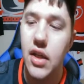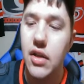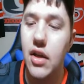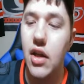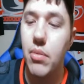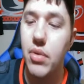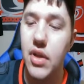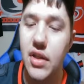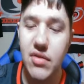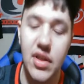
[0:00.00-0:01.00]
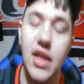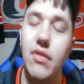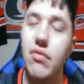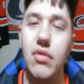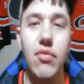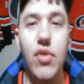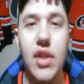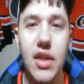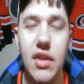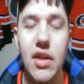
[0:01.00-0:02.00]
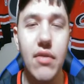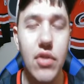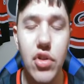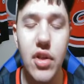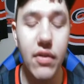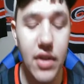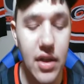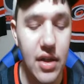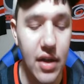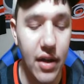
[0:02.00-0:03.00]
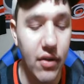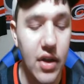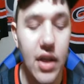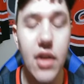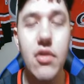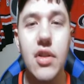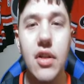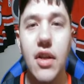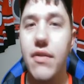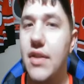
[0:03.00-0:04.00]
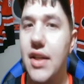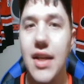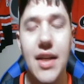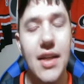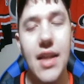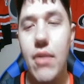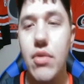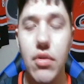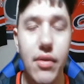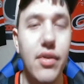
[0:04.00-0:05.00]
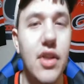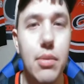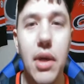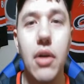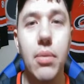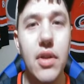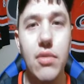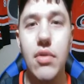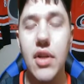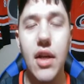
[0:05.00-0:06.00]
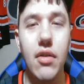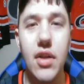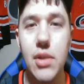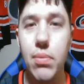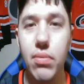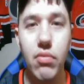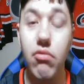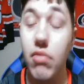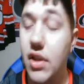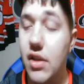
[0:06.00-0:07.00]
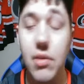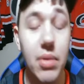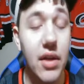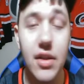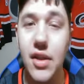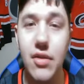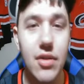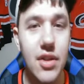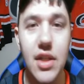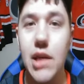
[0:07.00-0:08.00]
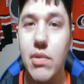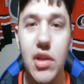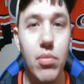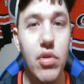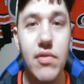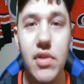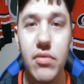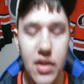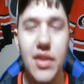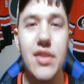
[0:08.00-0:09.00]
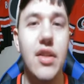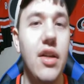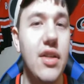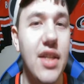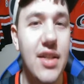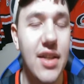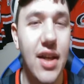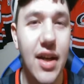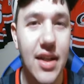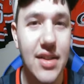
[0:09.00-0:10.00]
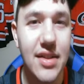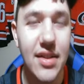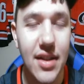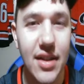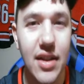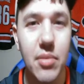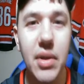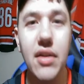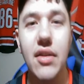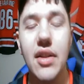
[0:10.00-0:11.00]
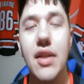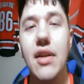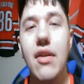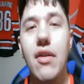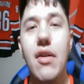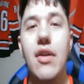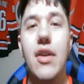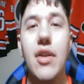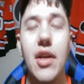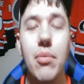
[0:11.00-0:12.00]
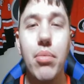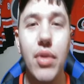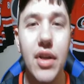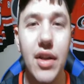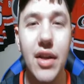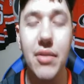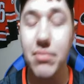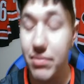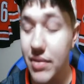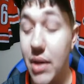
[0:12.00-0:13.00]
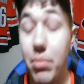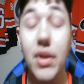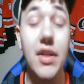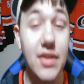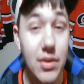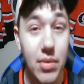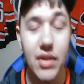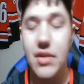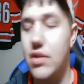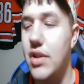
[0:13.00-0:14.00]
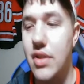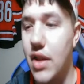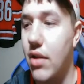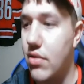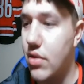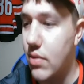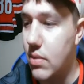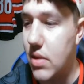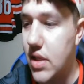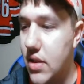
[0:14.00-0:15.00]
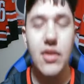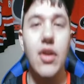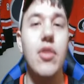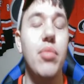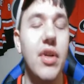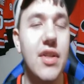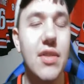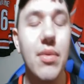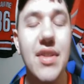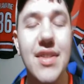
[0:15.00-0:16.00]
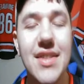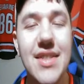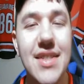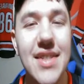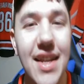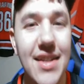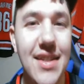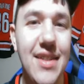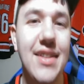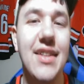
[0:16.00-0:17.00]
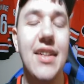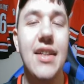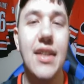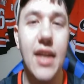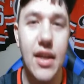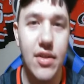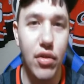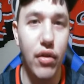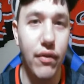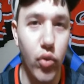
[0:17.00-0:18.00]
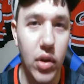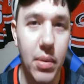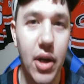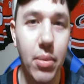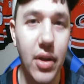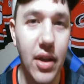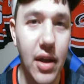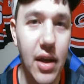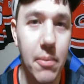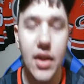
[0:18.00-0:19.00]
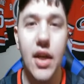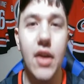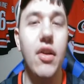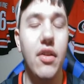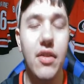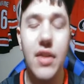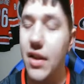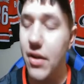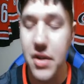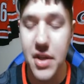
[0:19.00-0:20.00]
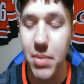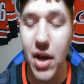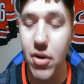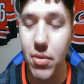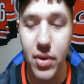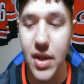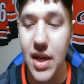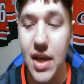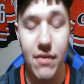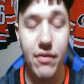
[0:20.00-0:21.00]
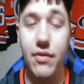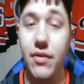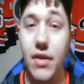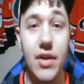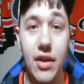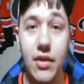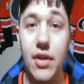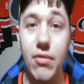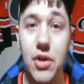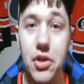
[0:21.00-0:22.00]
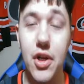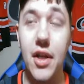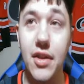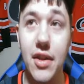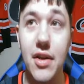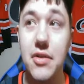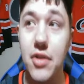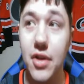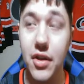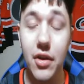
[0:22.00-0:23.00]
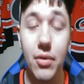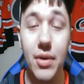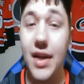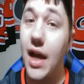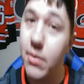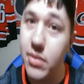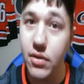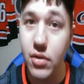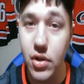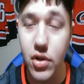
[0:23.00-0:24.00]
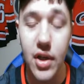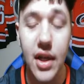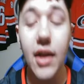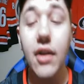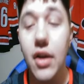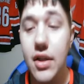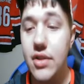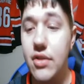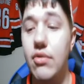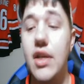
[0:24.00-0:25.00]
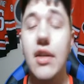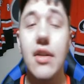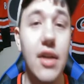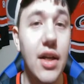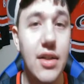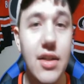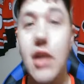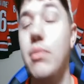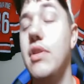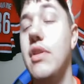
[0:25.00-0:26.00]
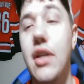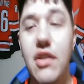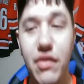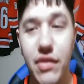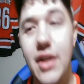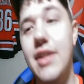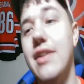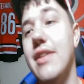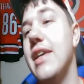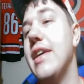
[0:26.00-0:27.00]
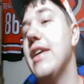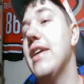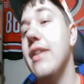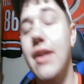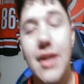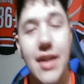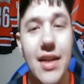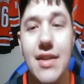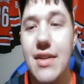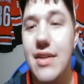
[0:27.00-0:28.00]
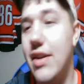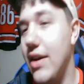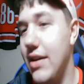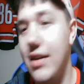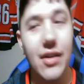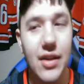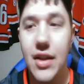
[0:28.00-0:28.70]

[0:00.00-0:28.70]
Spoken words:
But hey, really at the end of his shift, he didn't have any energy left. That would do it for this power play as well. Carolina's really good penalty kill just keeps on moving. Lizotte takes a high sticking penalty on Brendan Smith. Jeez, now there's two Smiths. On Brendan Smith, sending the Canes to their fourth power play of the game. And on this power play, a very clean wrist shot that Jonathan Quick absolutely should have had. Not screened, not tipped, not deflected, not hidden, not a